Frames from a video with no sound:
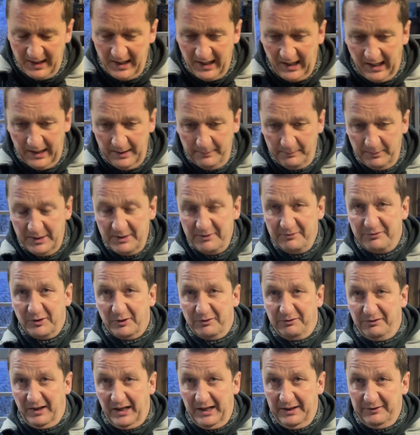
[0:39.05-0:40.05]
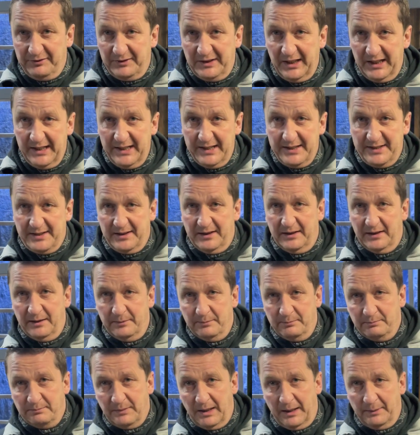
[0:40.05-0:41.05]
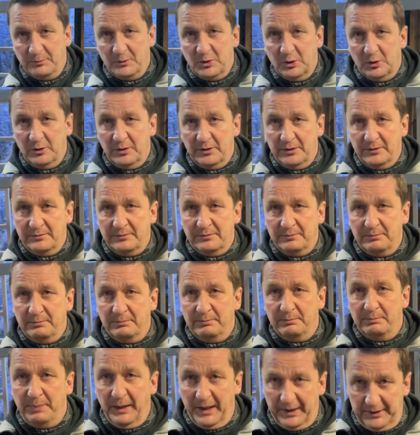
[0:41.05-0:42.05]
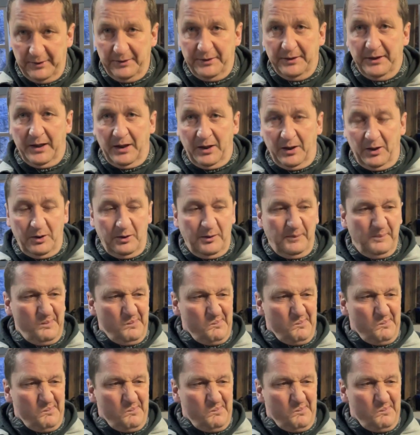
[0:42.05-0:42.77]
I'm in for 5 days and I'm doing better now,